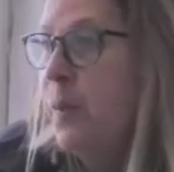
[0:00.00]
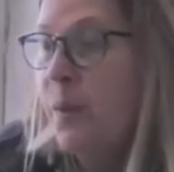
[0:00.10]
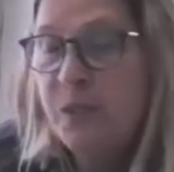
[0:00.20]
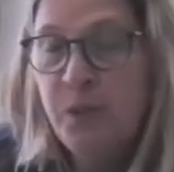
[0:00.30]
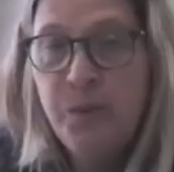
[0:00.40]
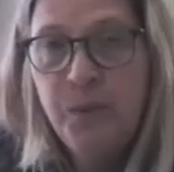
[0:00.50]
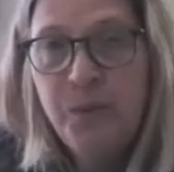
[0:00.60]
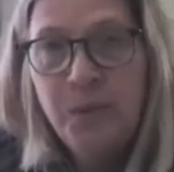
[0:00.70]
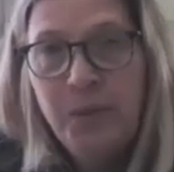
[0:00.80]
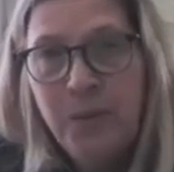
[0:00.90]
Or do you,
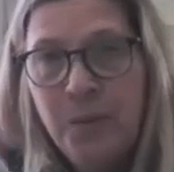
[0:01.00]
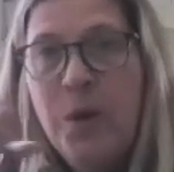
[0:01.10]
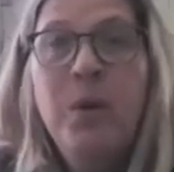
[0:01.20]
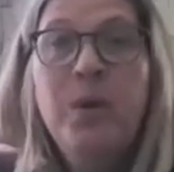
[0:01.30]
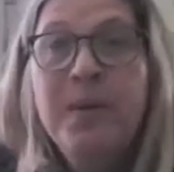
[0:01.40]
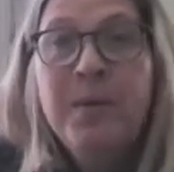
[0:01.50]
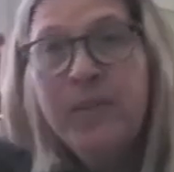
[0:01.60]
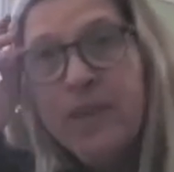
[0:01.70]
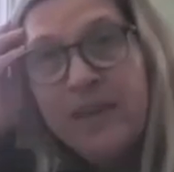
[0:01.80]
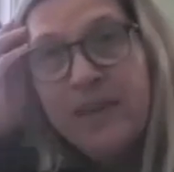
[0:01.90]
what do
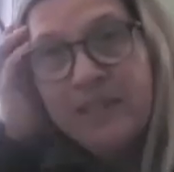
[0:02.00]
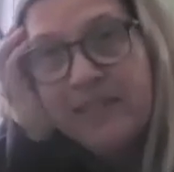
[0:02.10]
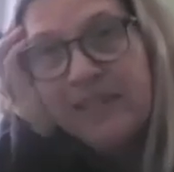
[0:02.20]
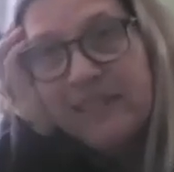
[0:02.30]
people think?